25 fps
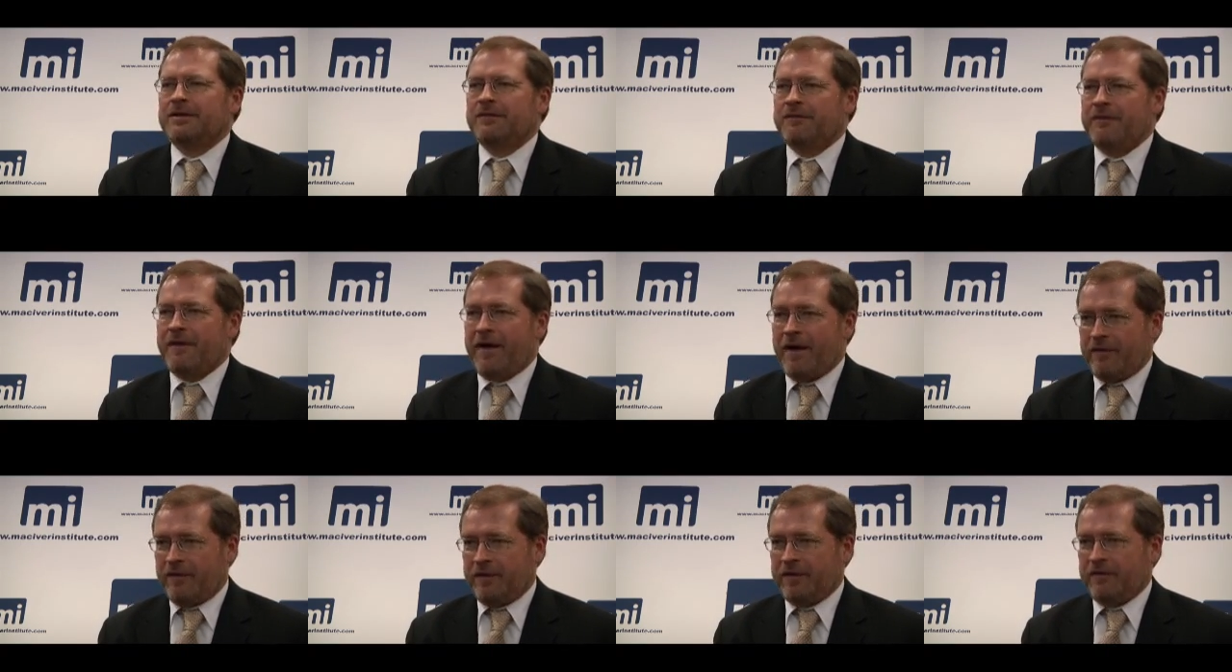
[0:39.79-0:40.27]
the
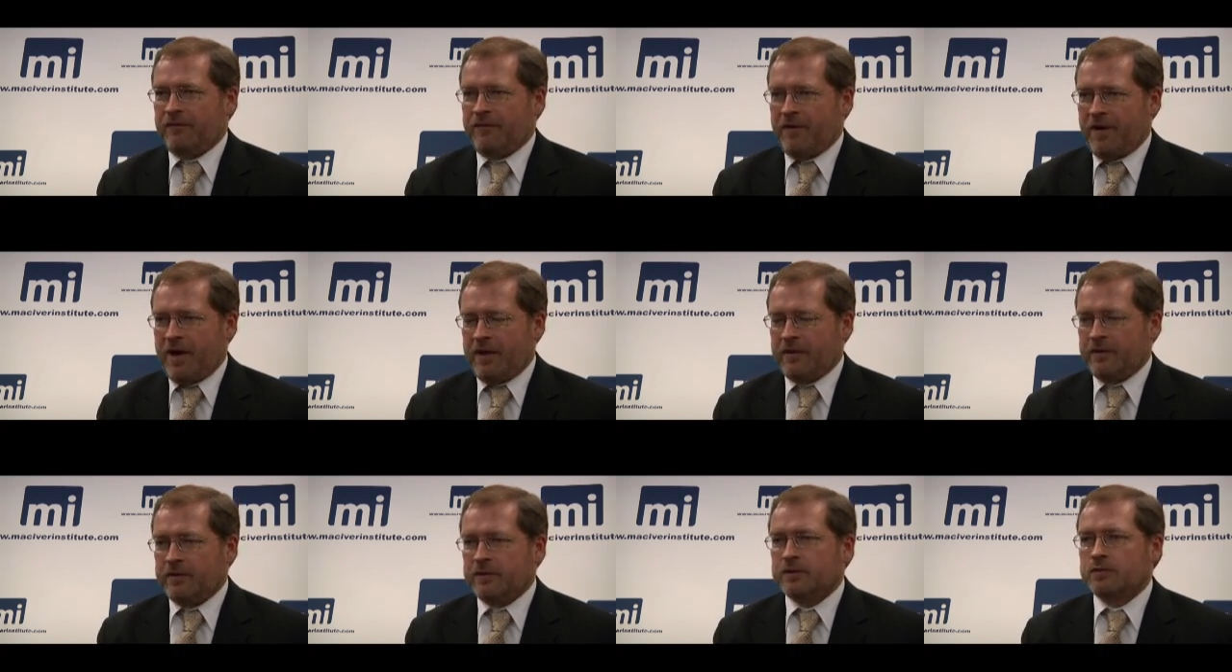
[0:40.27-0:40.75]
Founding
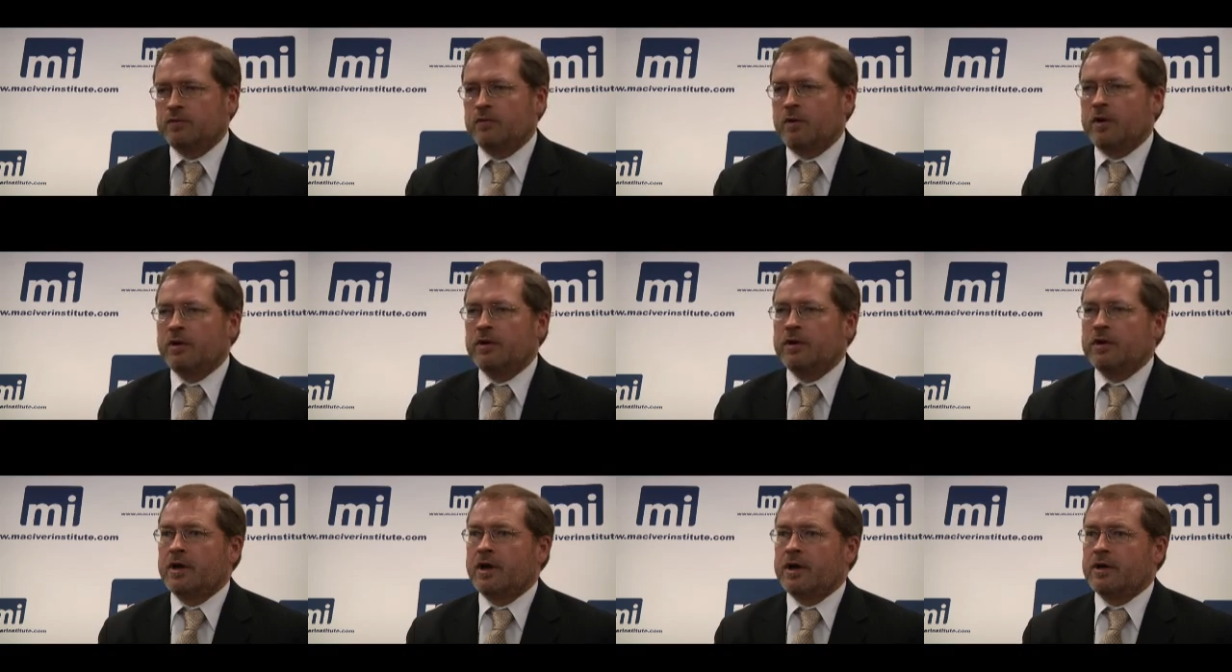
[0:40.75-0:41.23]
Fathers,
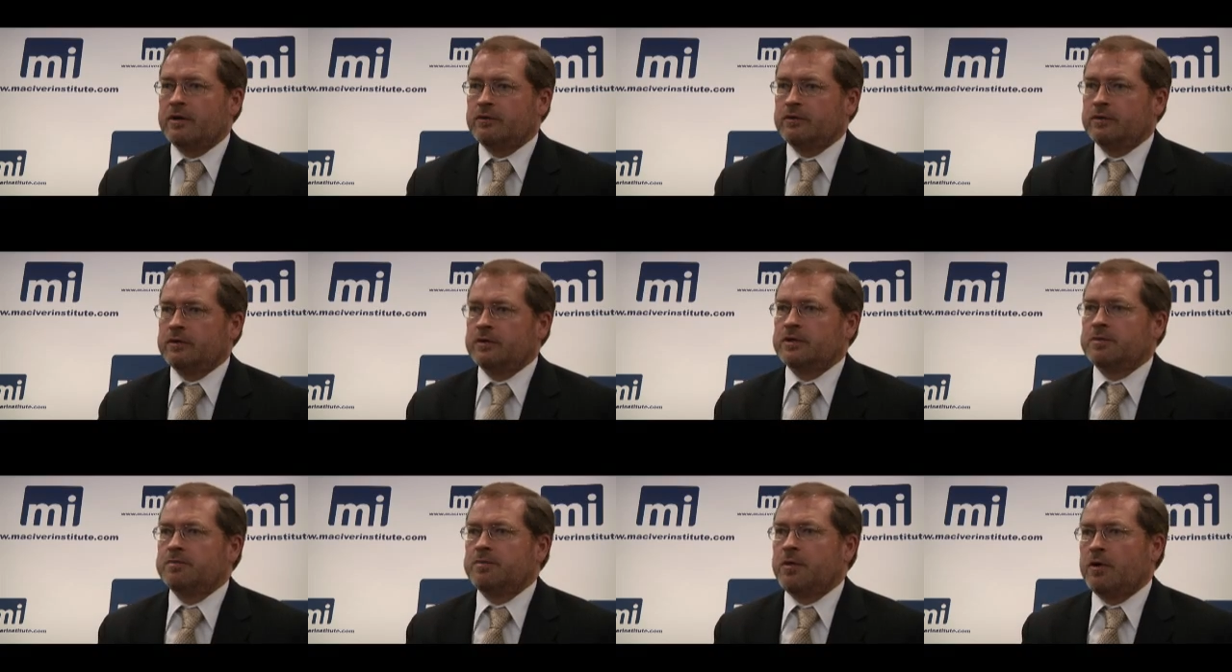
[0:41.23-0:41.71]
where the
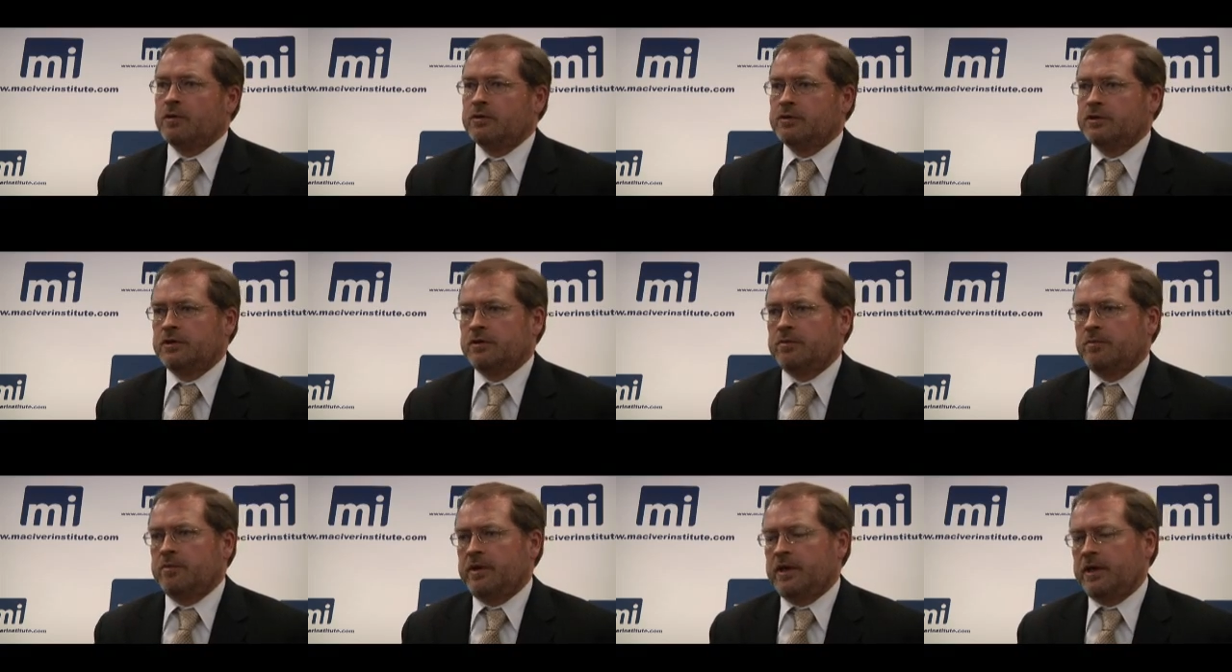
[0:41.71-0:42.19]
country's
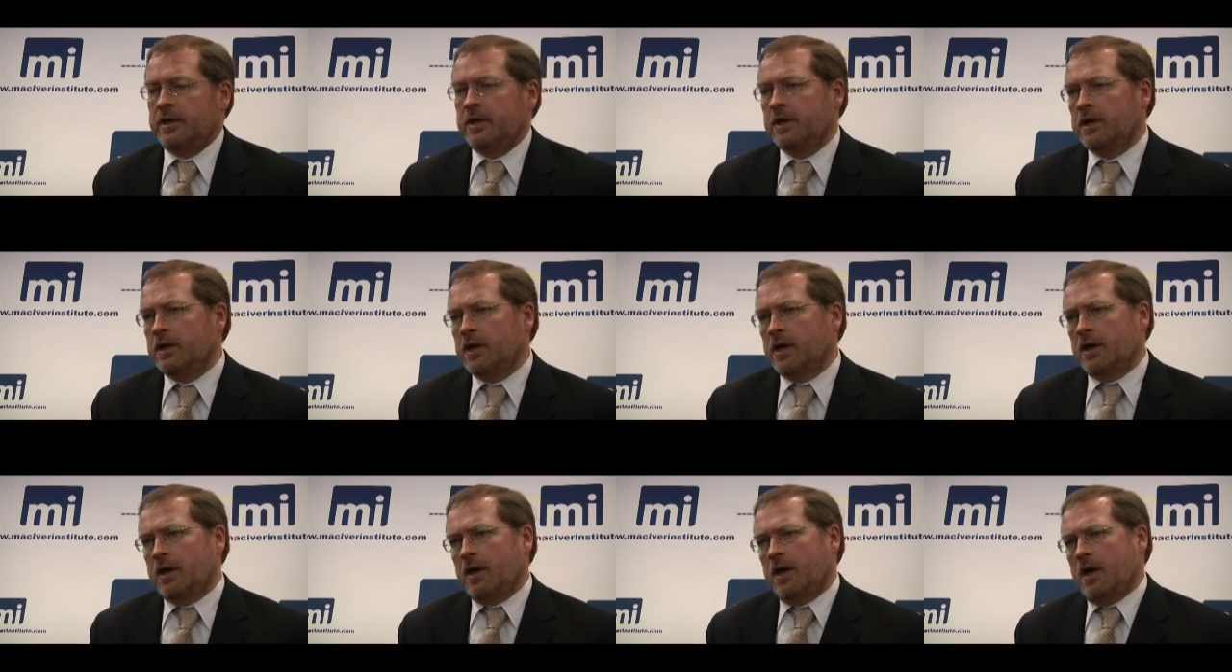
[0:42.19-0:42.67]
supposed to be
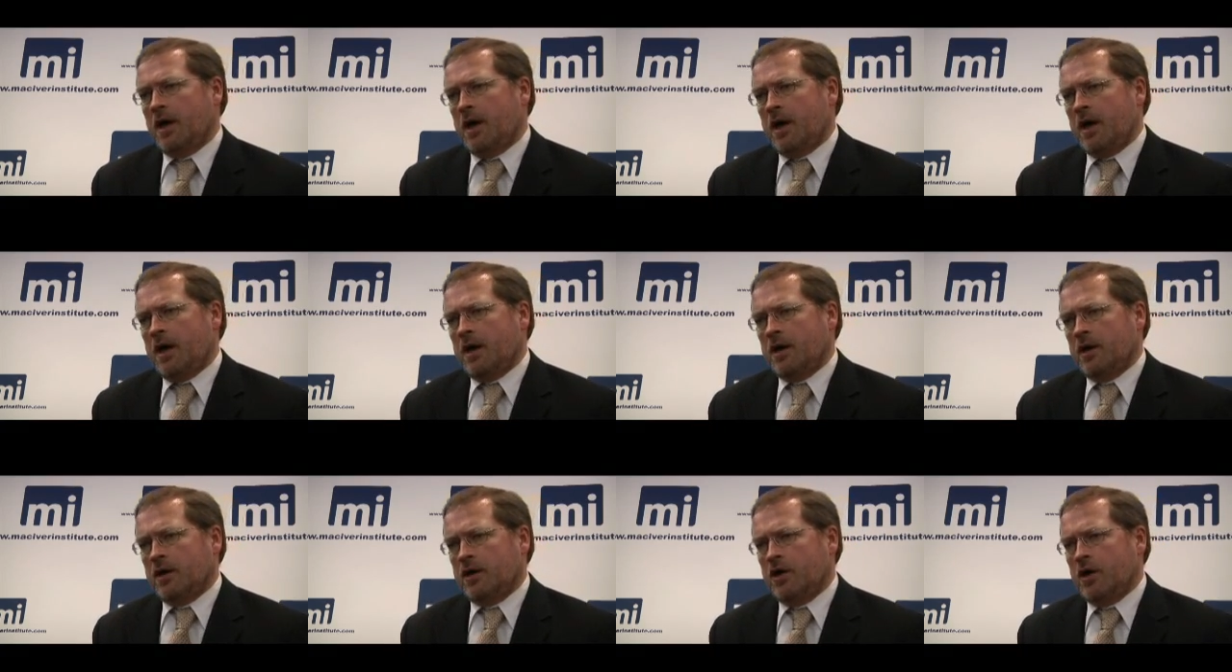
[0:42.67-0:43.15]

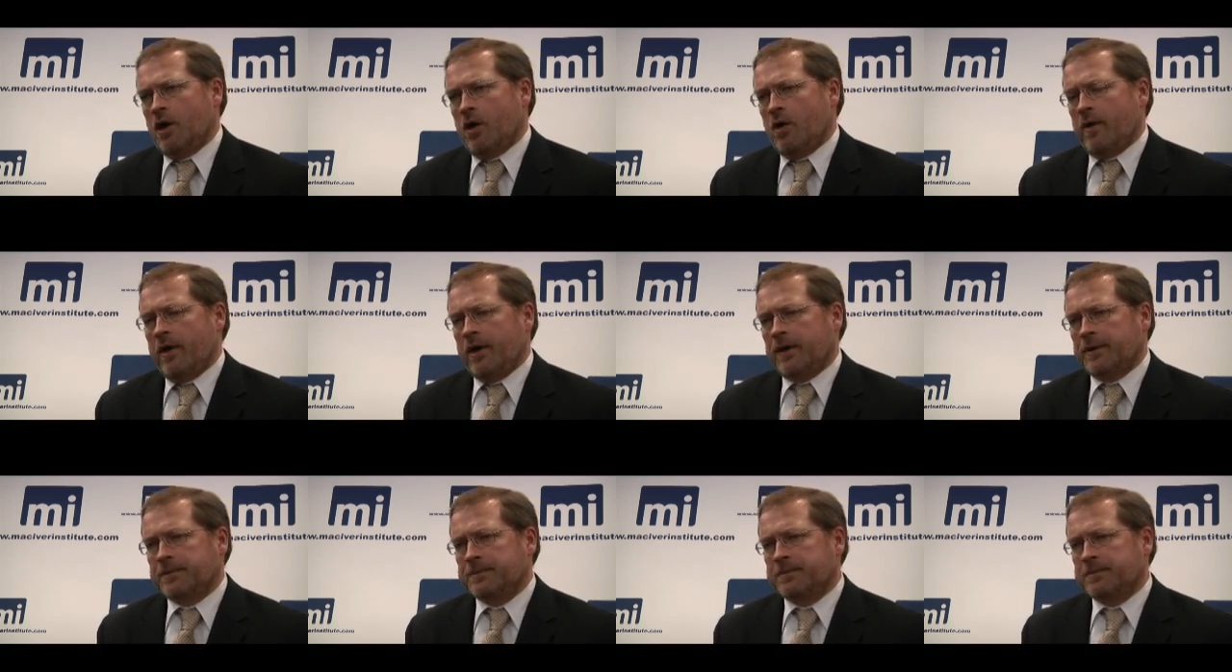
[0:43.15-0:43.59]
going.